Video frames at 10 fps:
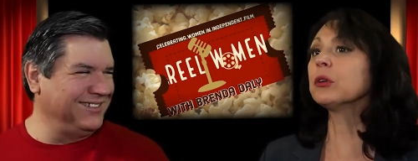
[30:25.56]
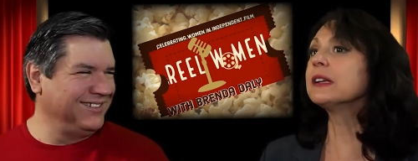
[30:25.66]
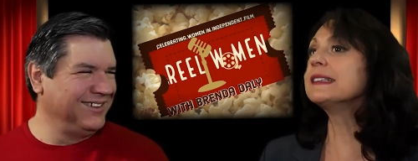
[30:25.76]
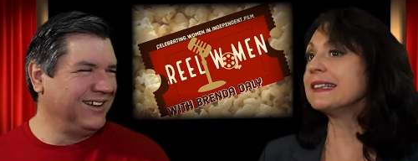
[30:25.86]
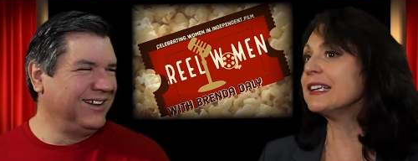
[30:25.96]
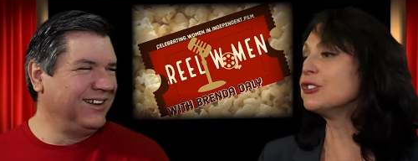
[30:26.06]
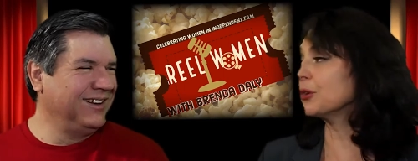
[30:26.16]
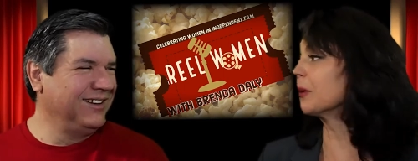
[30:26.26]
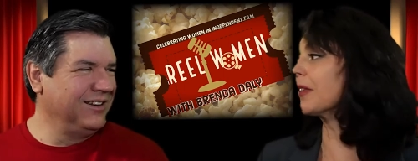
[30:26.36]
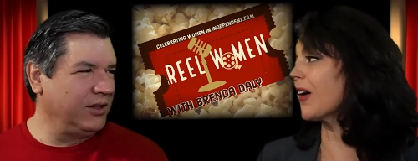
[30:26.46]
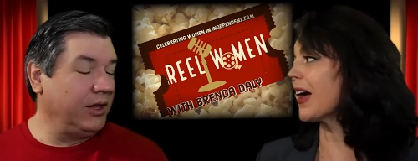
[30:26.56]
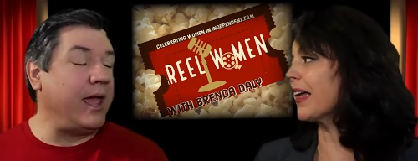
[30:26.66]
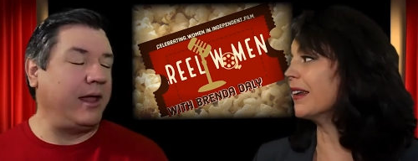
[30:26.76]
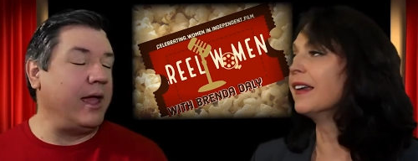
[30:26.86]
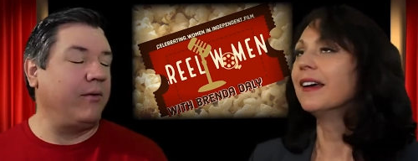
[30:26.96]
Speaker 1: really did do a lot.
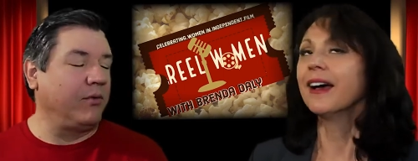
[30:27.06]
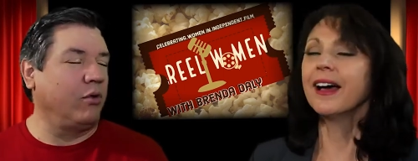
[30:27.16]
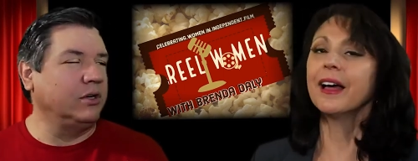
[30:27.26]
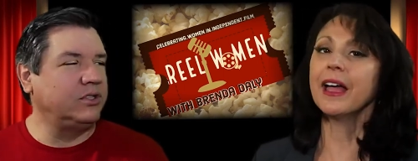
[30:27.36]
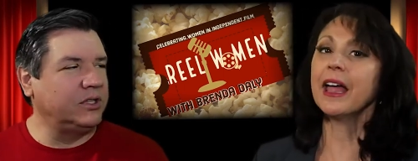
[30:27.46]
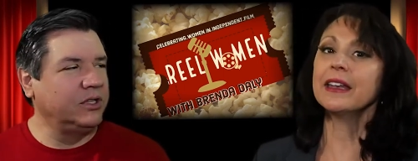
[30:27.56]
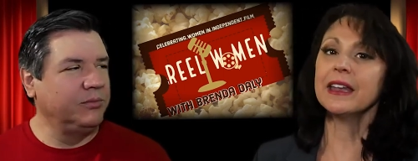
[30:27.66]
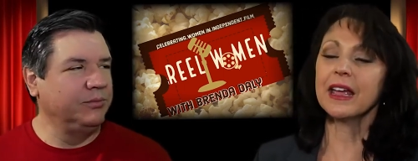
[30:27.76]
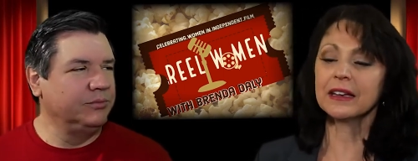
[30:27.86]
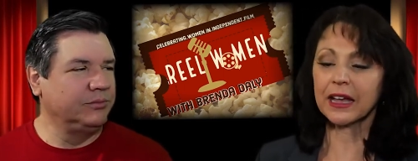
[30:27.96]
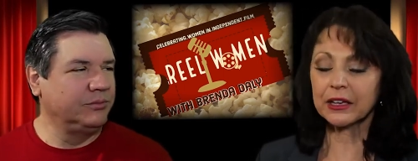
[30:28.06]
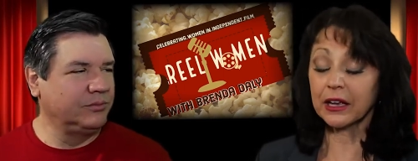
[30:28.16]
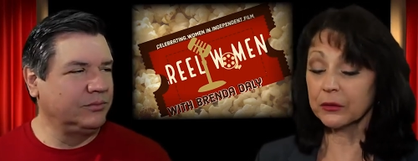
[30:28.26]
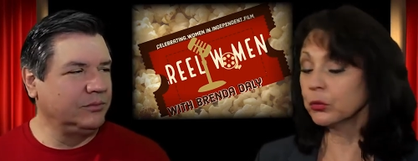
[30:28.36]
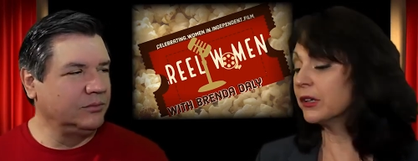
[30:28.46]
Yeah, yeah, uh, and and I,
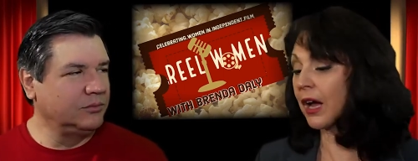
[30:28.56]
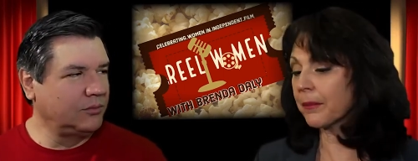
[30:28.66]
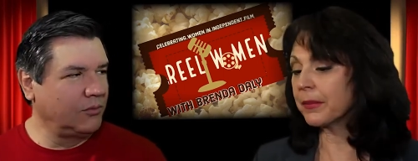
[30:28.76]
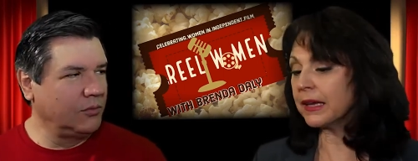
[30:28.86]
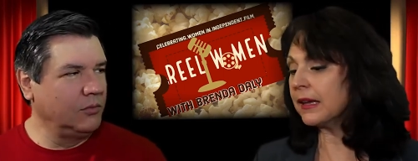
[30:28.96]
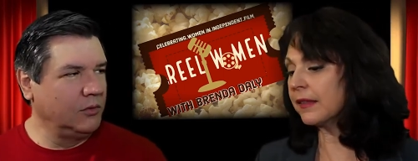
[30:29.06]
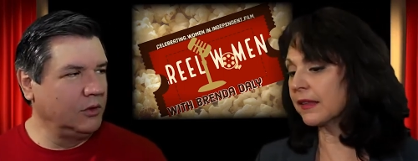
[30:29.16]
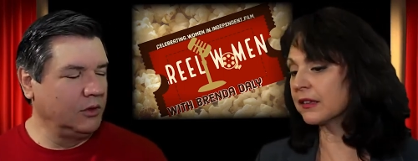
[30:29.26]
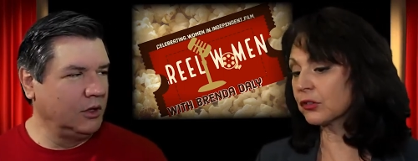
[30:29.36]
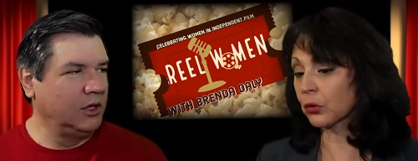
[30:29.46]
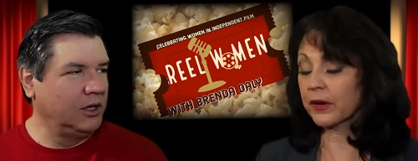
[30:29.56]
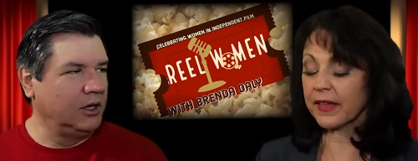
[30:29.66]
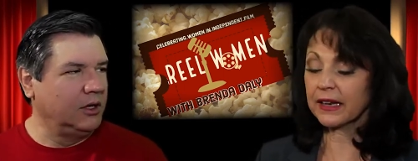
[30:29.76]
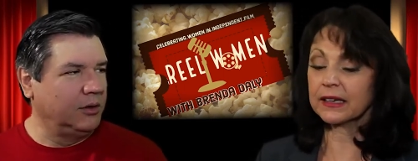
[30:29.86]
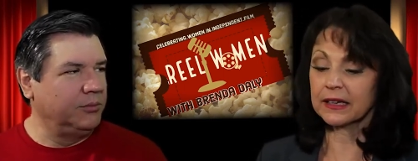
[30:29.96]
it would not be the story
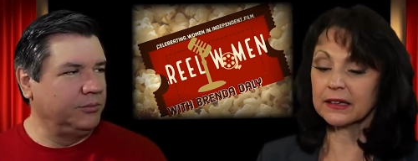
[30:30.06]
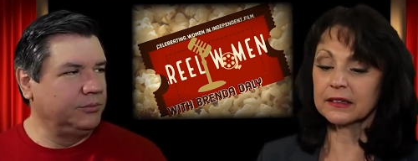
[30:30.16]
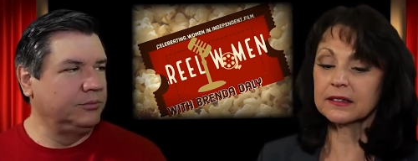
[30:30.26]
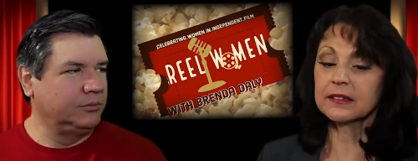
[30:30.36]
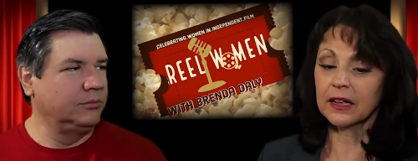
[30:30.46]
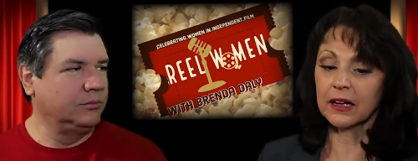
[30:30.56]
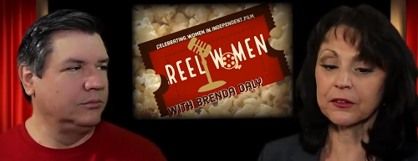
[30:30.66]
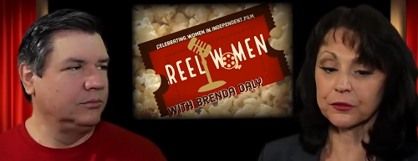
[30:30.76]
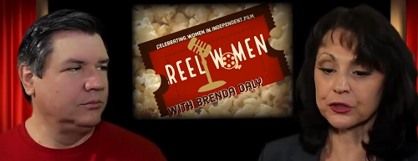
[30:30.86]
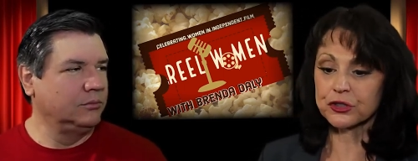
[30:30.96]
that it is, uh, for